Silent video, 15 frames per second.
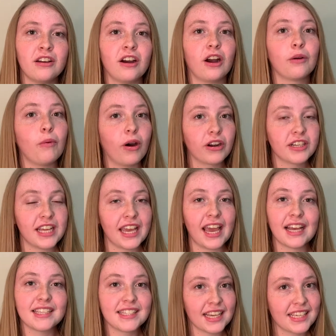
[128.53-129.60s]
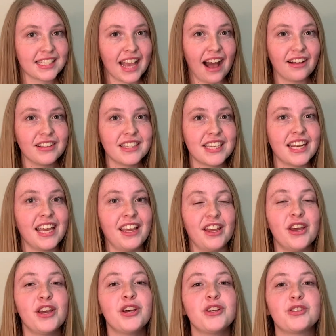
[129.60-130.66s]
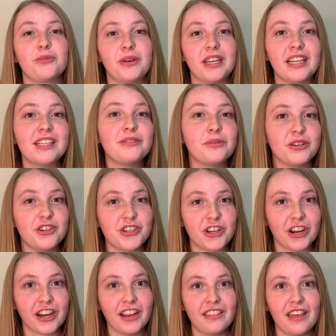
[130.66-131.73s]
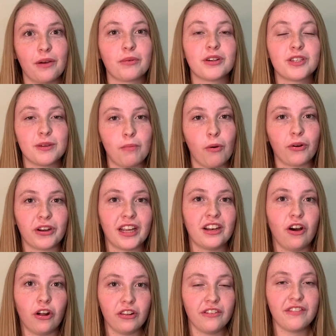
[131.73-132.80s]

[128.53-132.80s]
Our water tank has 6 gallons in it, so we need to ensure that we're supporting all